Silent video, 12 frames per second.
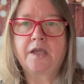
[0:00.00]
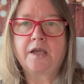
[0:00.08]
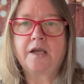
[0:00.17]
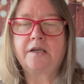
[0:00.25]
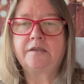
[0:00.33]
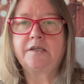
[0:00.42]

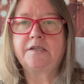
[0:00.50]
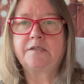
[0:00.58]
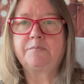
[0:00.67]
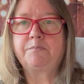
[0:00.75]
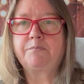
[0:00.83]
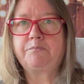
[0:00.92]
And this
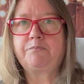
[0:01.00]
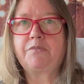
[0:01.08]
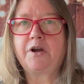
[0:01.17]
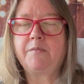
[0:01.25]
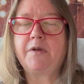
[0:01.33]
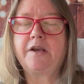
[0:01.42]

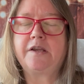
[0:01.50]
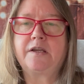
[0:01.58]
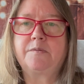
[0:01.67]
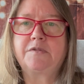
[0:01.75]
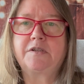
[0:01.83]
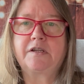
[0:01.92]
primarily
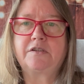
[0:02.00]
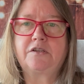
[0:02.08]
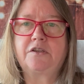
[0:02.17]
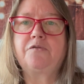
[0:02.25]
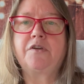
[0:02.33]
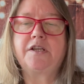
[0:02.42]
comes down to
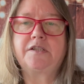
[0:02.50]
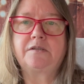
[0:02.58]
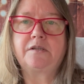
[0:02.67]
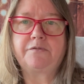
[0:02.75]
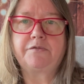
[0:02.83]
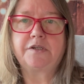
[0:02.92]
3
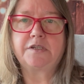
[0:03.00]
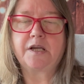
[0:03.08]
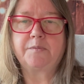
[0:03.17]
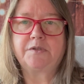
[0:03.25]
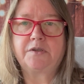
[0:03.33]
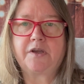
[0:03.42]
different
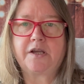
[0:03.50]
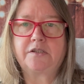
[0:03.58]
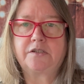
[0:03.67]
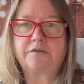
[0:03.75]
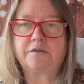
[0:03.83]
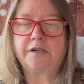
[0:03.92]
types of
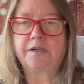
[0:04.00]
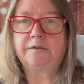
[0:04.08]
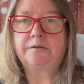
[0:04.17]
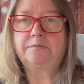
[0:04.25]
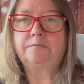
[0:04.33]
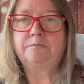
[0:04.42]
category:
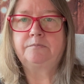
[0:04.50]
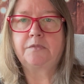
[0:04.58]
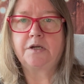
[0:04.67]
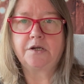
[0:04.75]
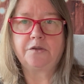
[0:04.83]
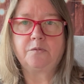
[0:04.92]

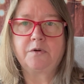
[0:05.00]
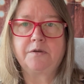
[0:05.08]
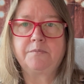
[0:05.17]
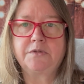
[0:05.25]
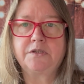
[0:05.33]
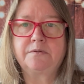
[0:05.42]

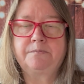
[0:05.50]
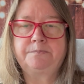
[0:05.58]
earthworms,